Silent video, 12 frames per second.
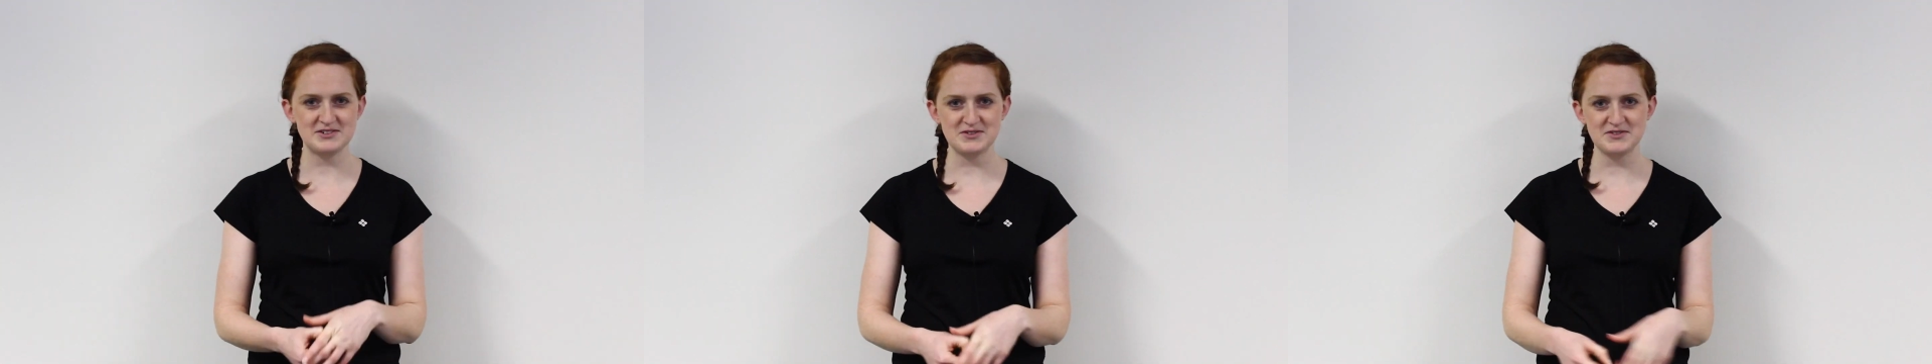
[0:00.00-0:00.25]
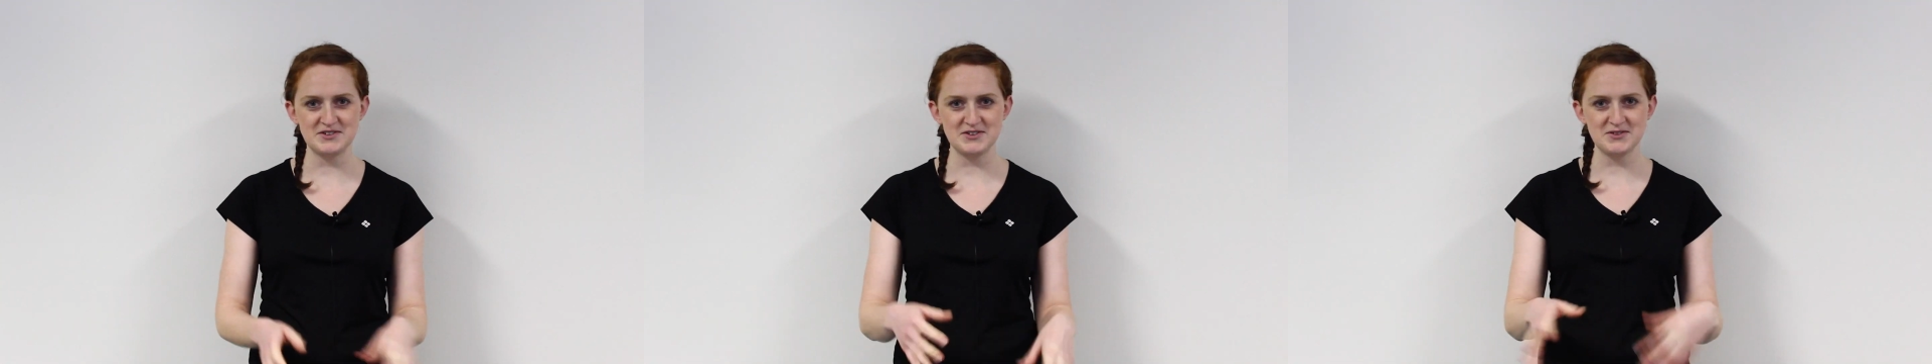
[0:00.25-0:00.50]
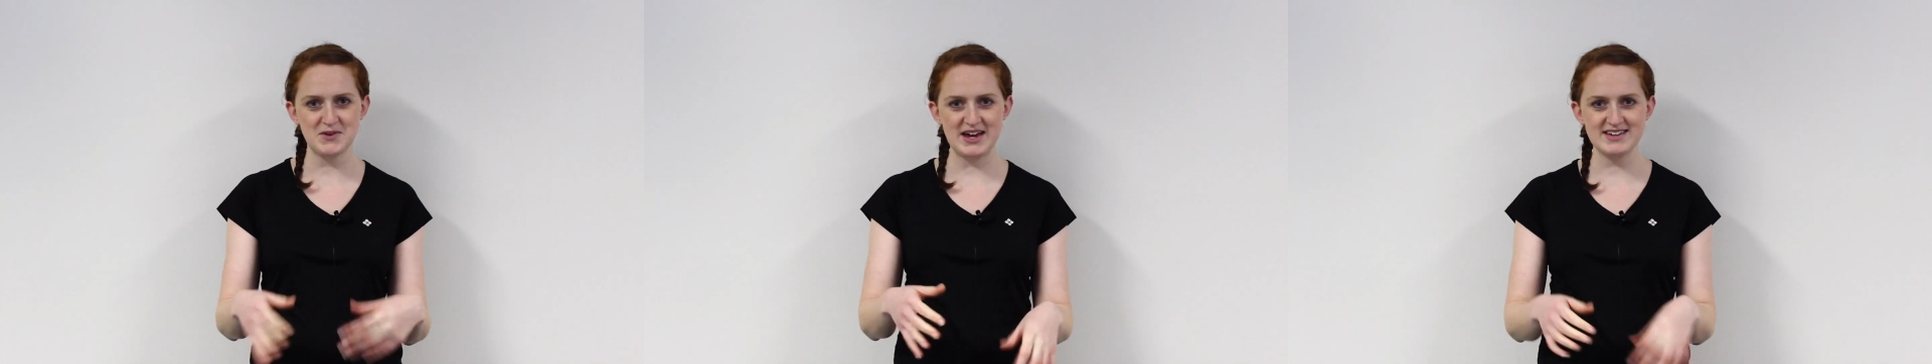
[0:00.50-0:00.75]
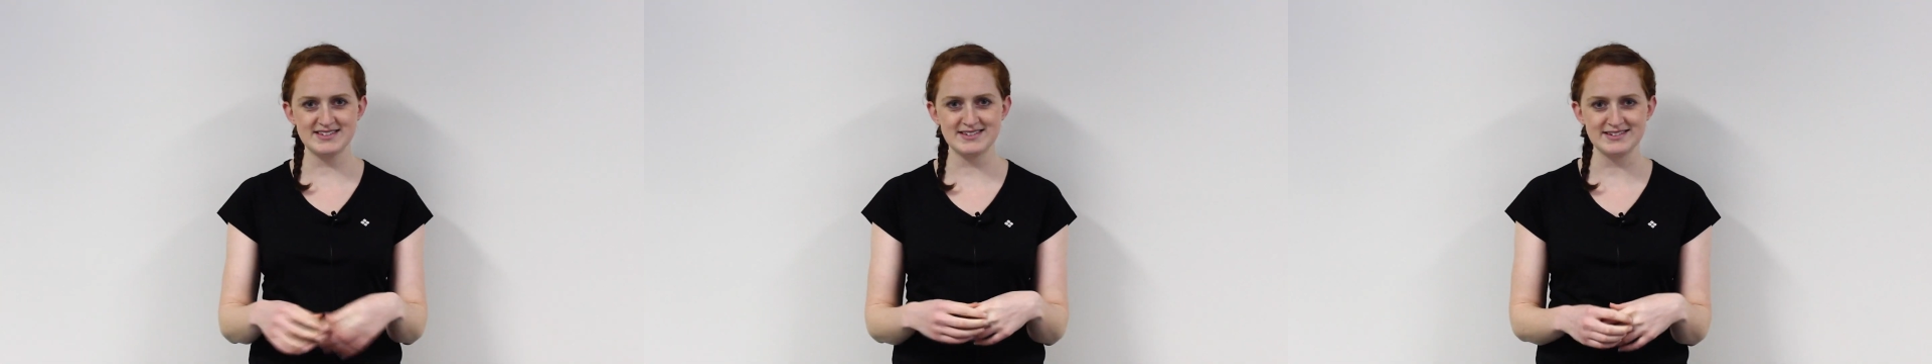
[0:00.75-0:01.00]
do a few
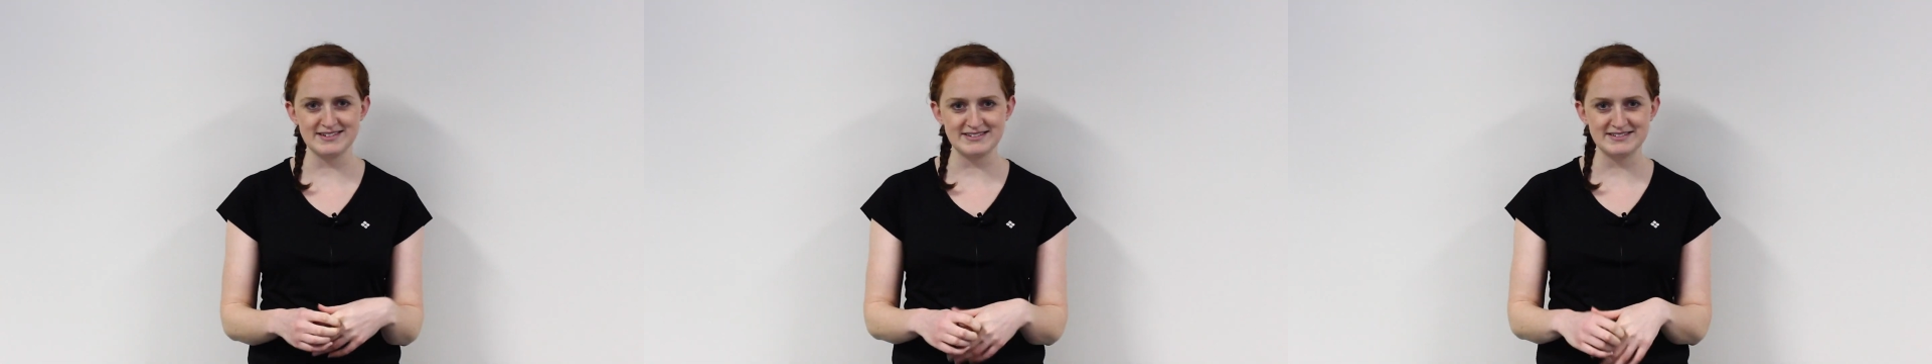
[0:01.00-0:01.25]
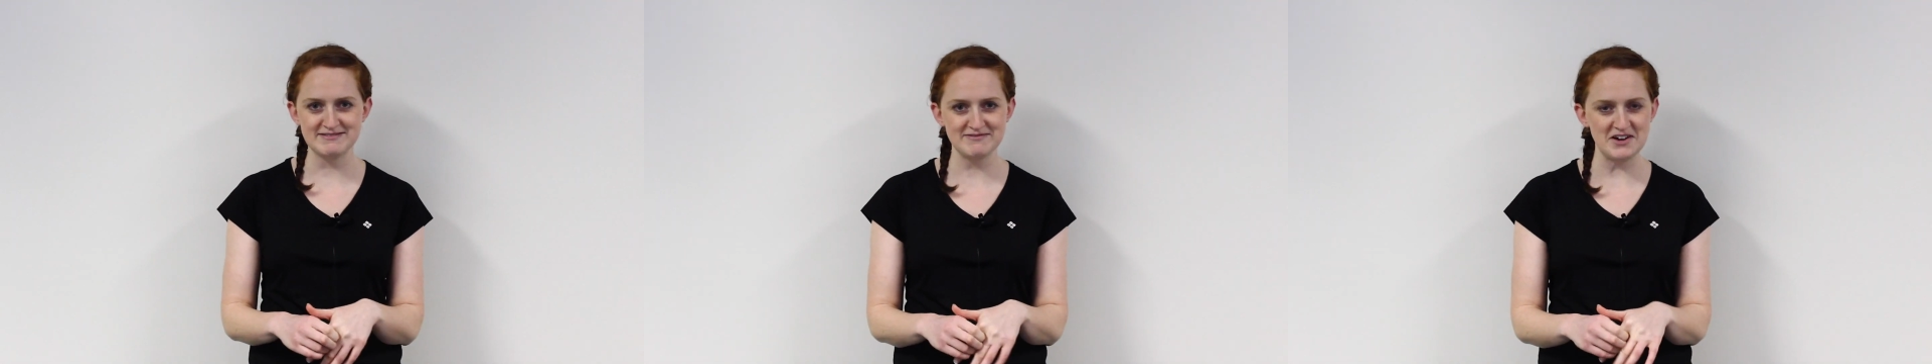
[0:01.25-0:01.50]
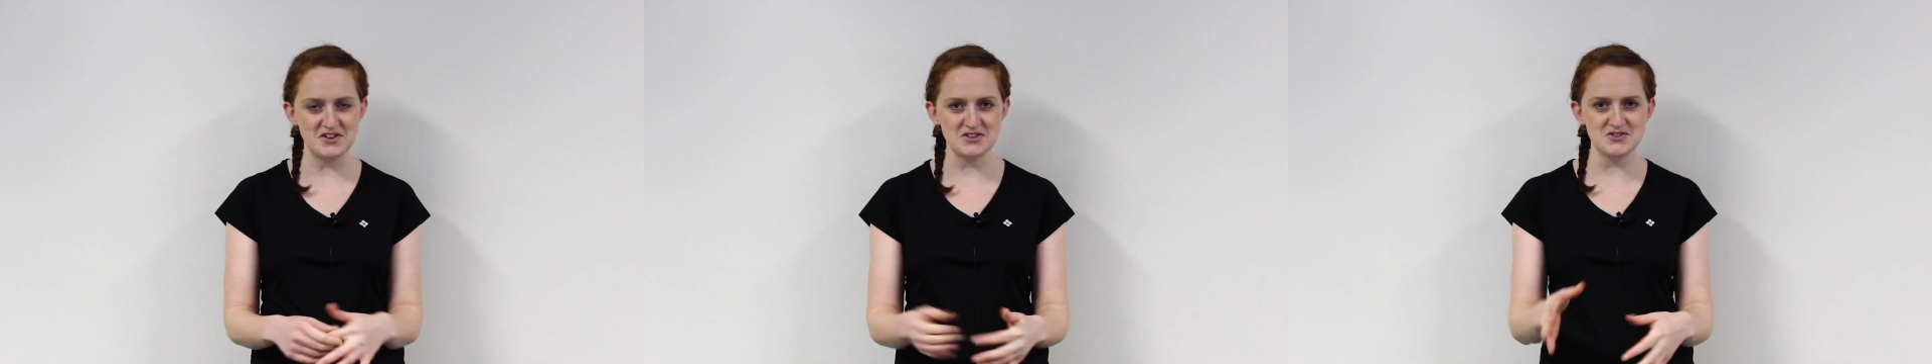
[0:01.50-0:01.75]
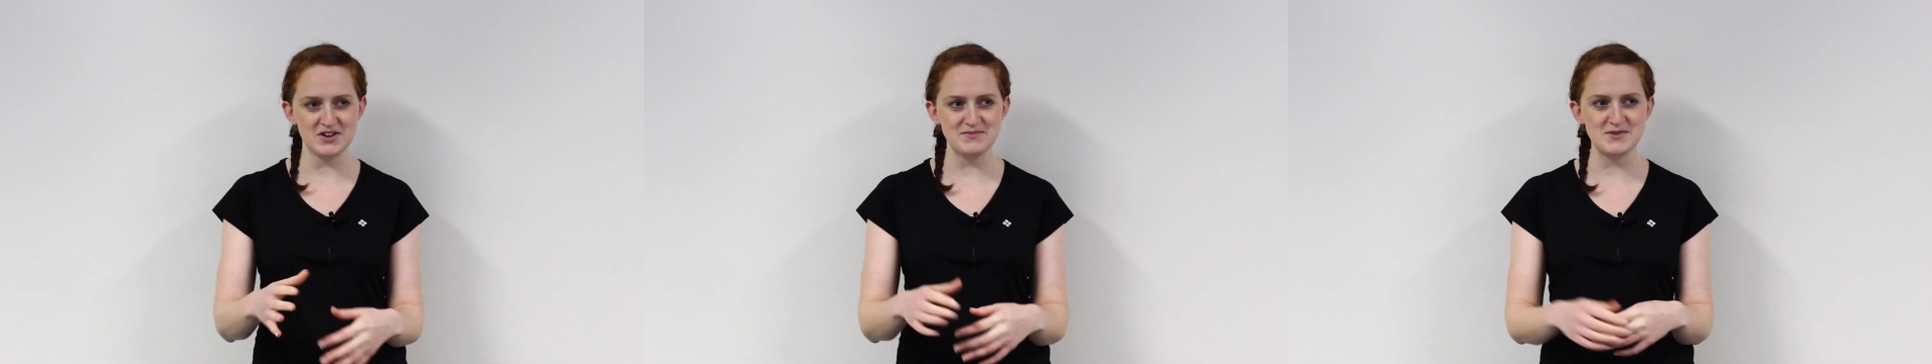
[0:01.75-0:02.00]
weights and run
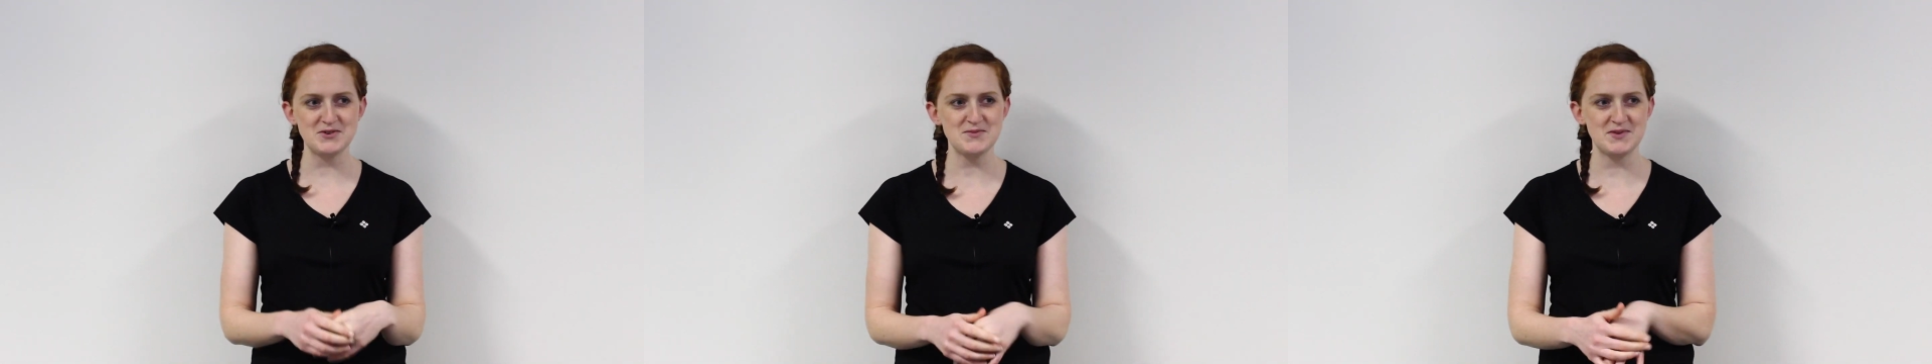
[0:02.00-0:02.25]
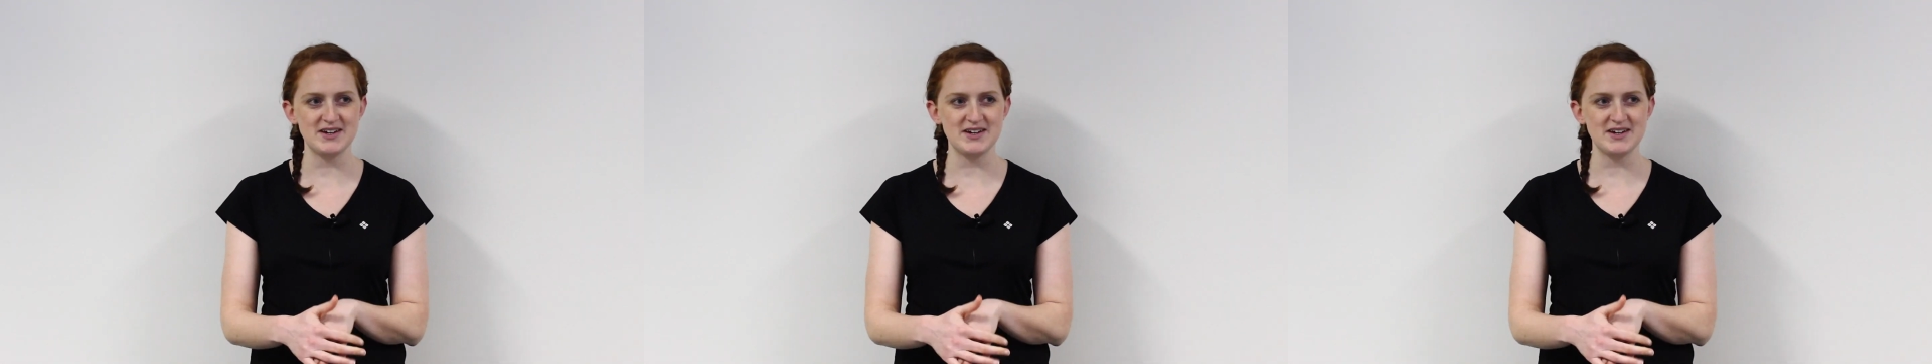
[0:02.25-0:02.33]
on the treadmill,